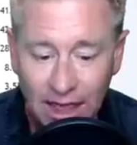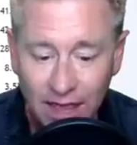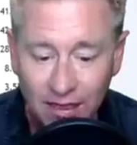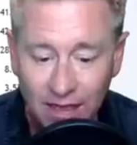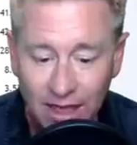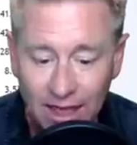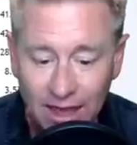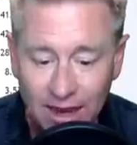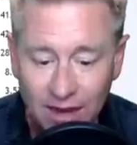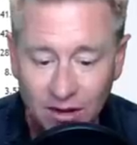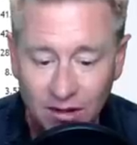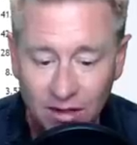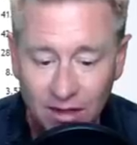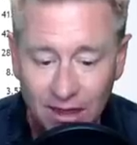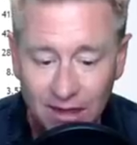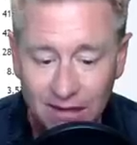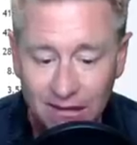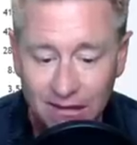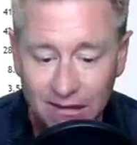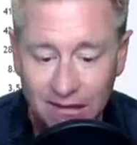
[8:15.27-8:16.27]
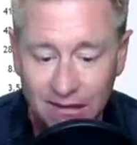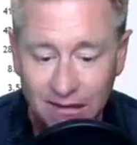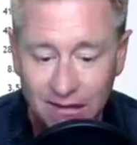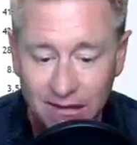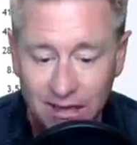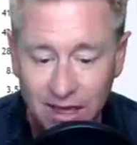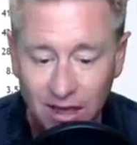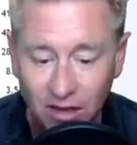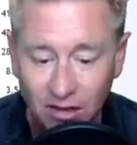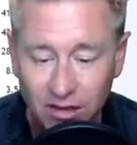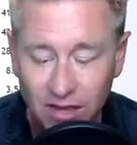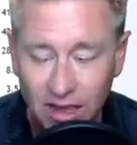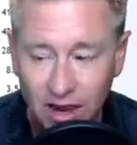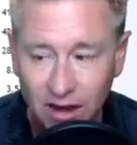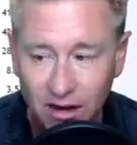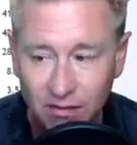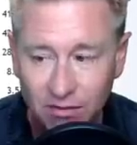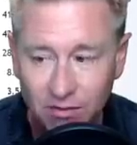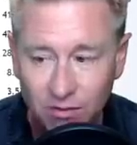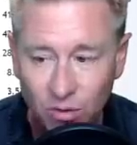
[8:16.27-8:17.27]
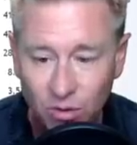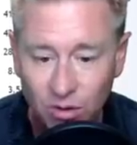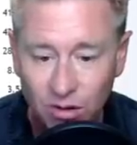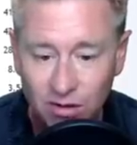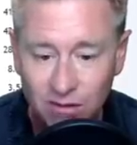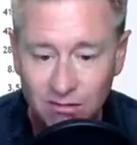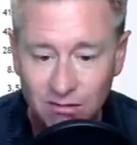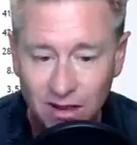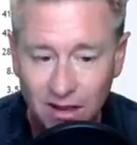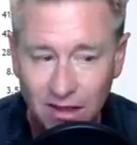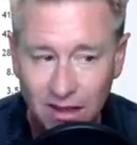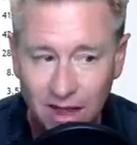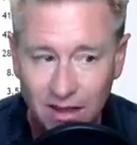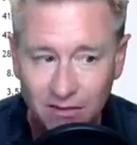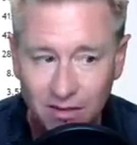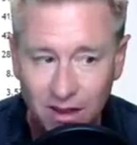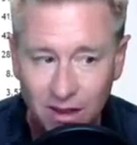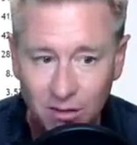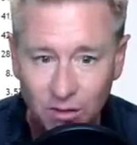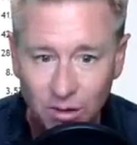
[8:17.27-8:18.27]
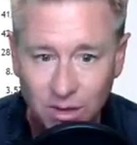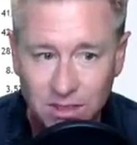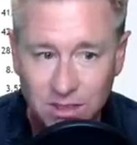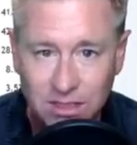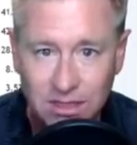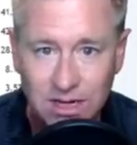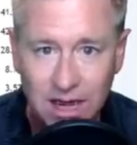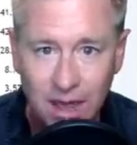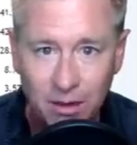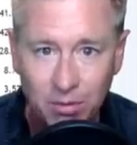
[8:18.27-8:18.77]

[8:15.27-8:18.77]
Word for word: And then you're like, oh, okay, I'll get out at four eleven. What just